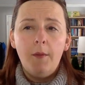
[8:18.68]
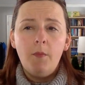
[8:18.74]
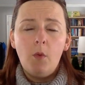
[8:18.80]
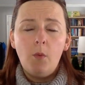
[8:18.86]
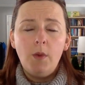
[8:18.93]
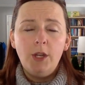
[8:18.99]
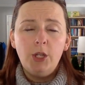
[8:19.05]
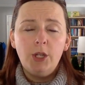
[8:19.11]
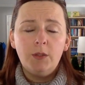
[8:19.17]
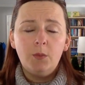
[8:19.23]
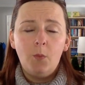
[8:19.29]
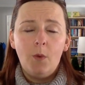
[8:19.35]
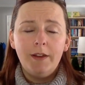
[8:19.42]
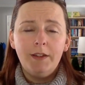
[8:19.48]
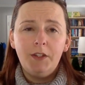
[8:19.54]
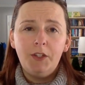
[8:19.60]
We just
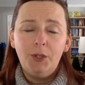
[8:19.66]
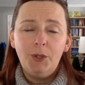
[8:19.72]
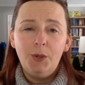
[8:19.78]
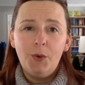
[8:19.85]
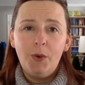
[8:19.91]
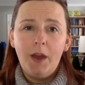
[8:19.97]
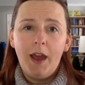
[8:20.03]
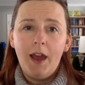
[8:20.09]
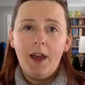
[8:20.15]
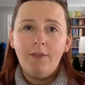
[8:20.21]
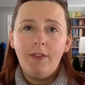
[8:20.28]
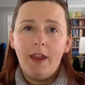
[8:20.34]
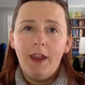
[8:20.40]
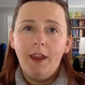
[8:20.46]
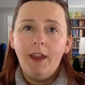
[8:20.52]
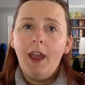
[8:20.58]
want to have
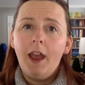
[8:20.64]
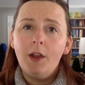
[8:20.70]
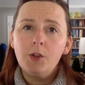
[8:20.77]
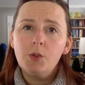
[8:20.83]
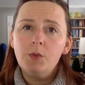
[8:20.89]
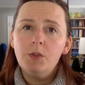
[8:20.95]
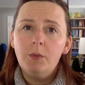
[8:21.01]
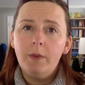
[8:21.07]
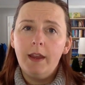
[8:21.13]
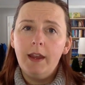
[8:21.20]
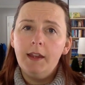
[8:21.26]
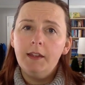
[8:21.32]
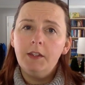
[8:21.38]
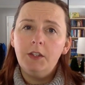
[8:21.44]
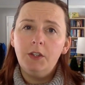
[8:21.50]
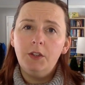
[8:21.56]
a casual
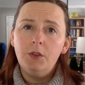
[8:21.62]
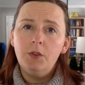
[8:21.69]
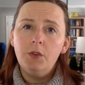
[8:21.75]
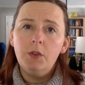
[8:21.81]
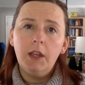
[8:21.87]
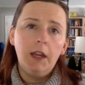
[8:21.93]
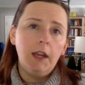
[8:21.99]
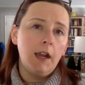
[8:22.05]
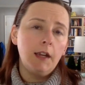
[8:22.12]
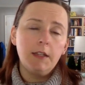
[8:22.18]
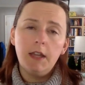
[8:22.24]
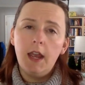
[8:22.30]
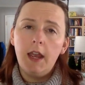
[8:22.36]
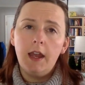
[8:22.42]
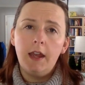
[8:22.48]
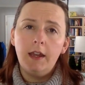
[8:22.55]
way to connect
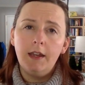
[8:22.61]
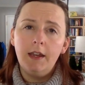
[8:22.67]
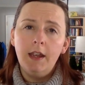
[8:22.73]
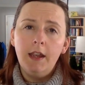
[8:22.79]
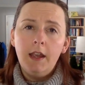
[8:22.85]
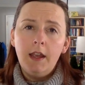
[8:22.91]
and